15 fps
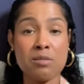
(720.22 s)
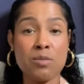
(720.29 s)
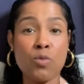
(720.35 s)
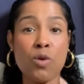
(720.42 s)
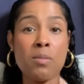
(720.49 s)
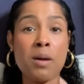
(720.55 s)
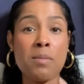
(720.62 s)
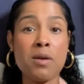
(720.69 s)

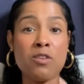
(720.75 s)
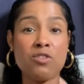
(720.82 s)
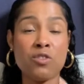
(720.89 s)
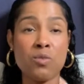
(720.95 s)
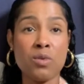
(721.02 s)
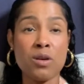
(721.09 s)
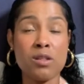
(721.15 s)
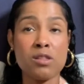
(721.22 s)
what my mission
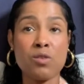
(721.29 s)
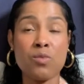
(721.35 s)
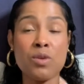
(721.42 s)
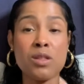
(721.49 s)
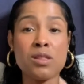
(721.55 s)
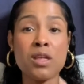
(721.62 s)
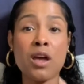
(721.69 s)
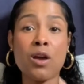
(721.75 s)
was. So we
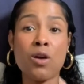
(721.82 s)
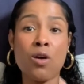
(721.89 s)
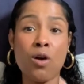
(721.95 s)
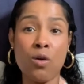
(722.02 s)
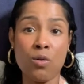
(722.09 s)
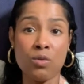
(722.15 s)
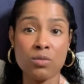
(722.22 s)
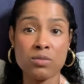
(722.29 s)
set
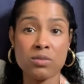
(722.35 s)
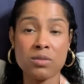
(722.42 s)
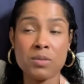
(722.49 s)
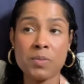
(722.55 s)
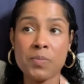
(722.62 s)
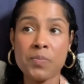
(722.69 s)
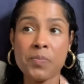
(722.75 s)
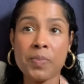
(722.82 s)
goals.
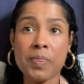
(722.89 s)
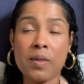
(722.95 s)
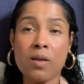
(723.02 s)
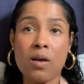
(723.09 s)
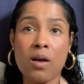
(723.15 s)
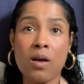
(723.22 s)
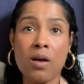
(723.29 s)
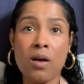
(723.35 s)

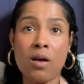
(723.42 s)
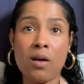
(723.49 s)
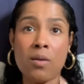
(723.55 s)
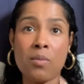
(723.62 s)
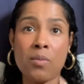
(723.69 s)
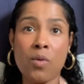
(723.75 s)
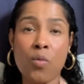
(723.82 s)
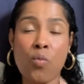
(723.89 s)

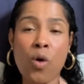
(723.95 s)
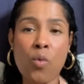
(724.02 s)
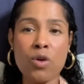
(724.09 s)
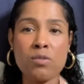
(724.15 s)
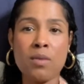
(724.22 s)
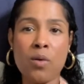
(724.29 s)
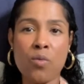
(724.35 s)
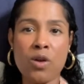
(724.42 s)
What was
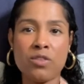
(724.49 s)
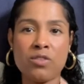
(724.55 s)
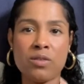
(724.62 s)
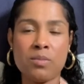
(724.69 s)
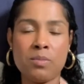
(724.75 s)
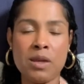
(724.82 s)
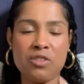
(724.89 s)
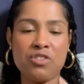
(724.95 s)
my
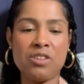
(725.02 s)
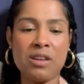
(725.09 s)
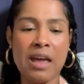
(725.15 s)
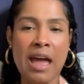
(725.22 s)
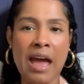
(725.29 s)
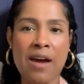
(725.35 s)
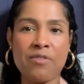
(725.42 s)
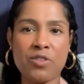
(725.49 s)
mission
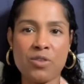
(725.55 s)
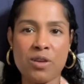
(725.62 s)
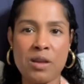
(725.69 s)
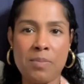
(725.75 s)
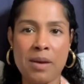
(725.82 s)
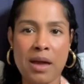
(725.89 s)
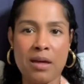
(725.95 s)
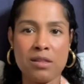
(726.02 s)
after he
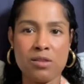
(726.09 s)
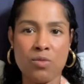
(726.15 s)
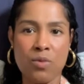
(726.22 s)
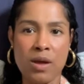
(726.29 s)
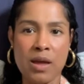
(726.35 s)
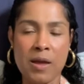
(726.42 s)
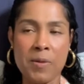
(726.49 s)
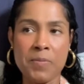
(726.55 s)
passed
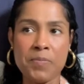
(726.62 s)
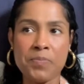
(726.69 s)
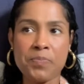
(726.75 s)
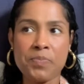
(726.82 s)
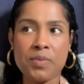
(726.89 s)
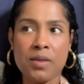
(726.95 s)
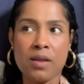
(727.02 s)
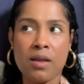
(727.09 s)
away?
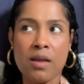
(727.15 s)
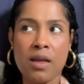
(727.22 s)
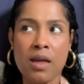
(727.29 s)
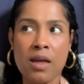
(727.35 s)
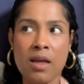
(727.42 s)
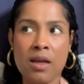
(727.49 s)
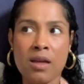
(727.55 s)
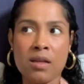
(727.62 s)

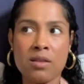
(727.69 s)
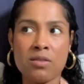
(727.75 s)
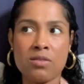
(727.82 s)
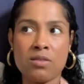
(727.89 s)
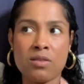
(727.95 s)
And